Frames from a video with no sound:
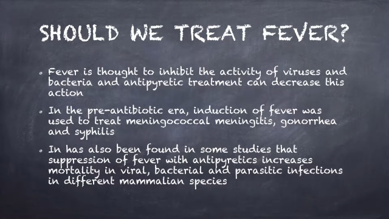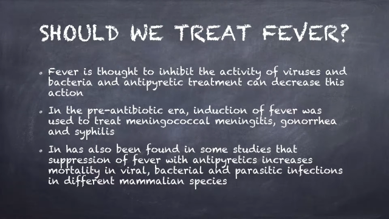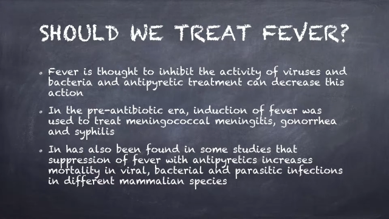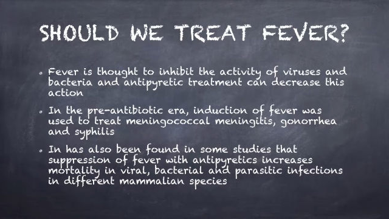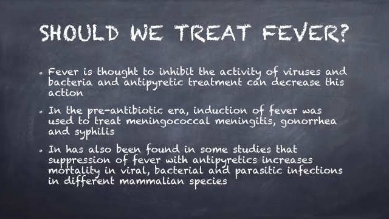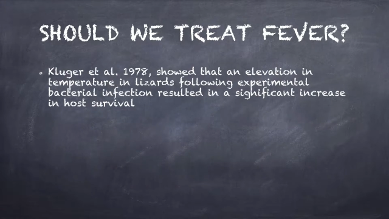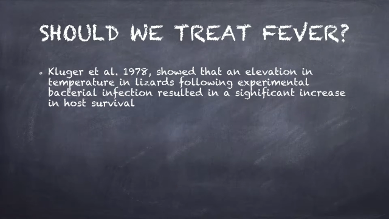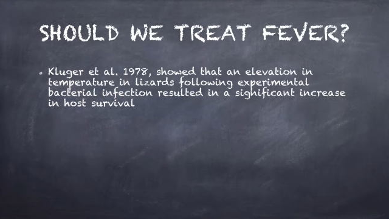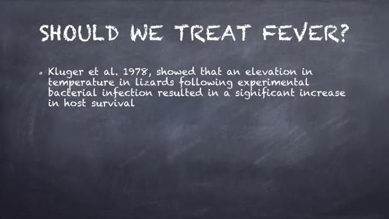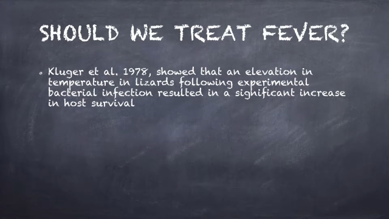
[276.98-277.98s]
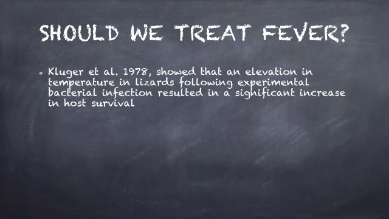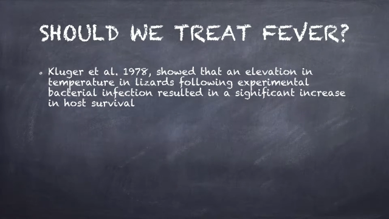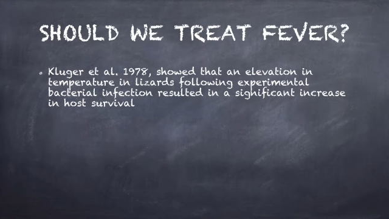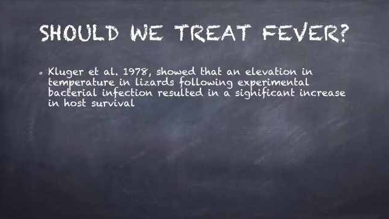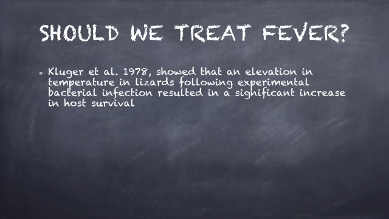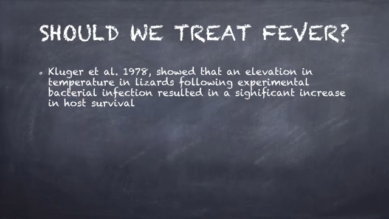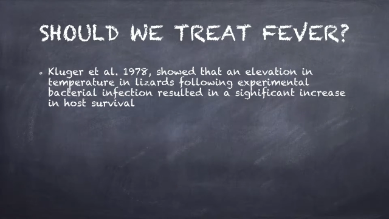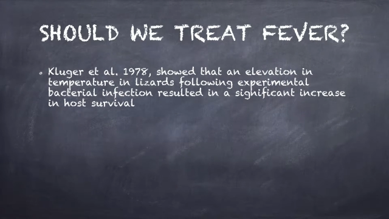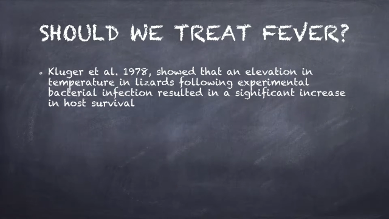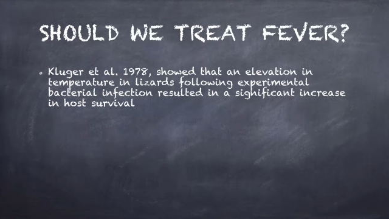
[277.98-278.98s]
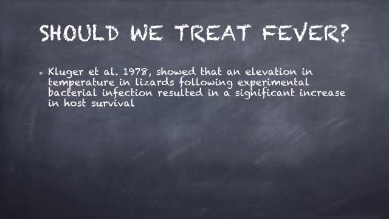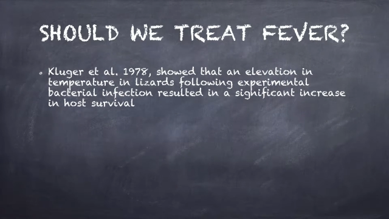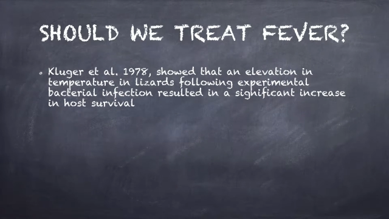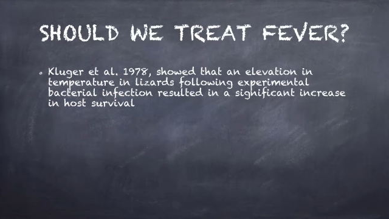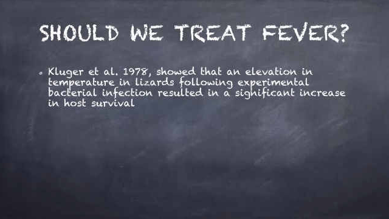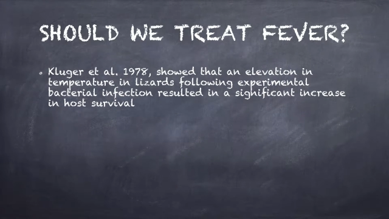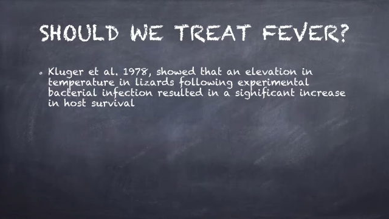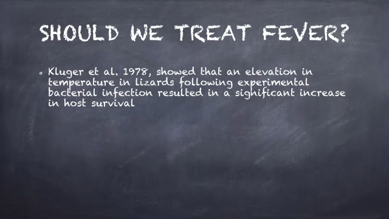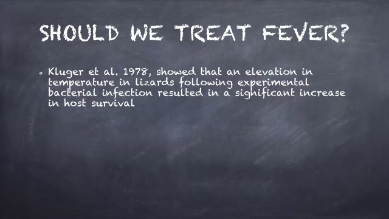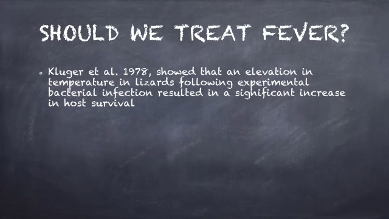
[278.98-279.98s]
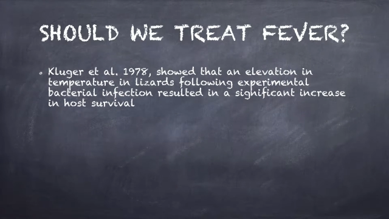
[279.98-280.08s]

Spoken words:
Nobody's mouth can be seen.